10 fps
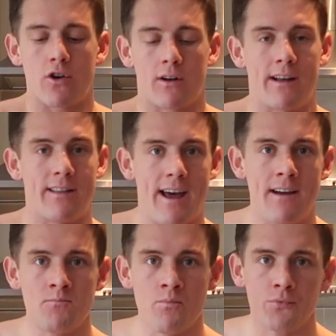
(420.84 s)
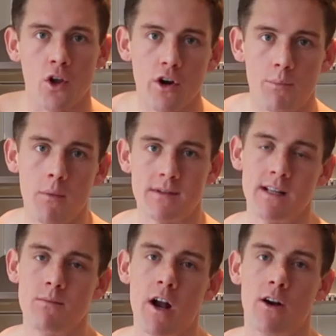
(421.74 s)
chocolate in there. I'm gonna pop this
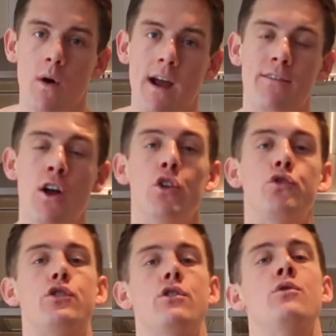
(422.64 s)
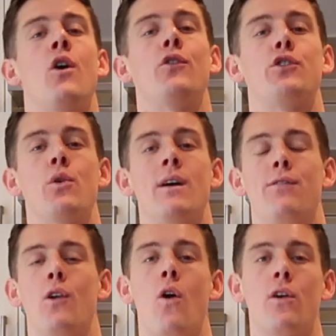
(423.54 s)
in the microwave. Do not do
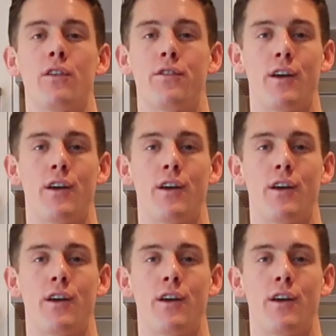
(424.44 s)
it for longer than